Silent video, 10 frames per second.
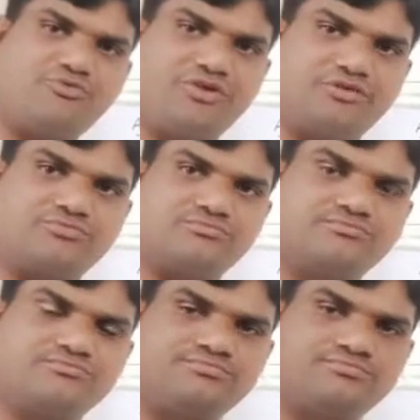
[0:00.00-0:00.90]
wave.
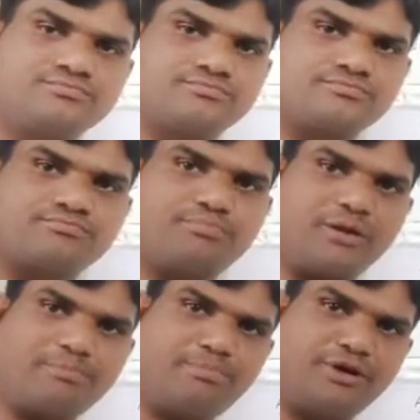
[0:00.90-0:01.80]

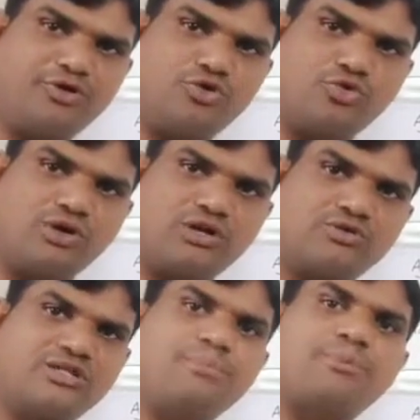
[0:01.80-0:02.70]
Perpendicular
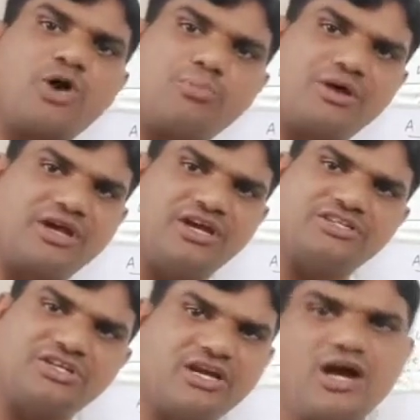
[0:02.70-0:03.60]
to the
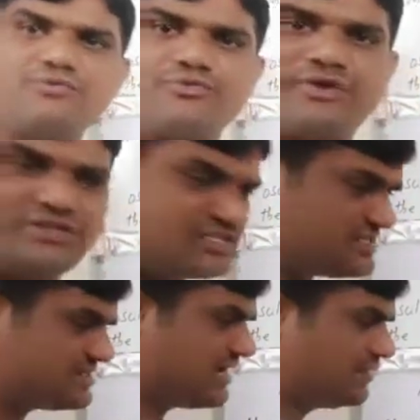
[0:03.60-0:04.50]
propagation of wave. This
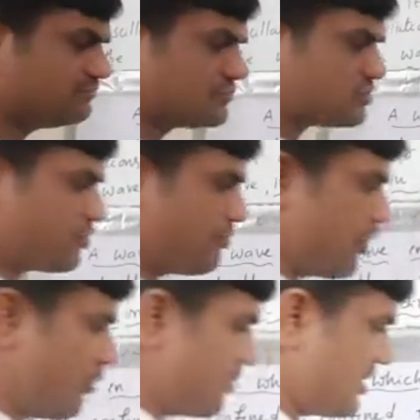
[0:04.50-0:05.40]
is the, so
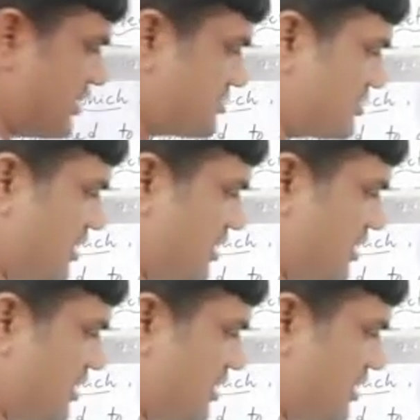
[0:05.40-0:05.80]
propagation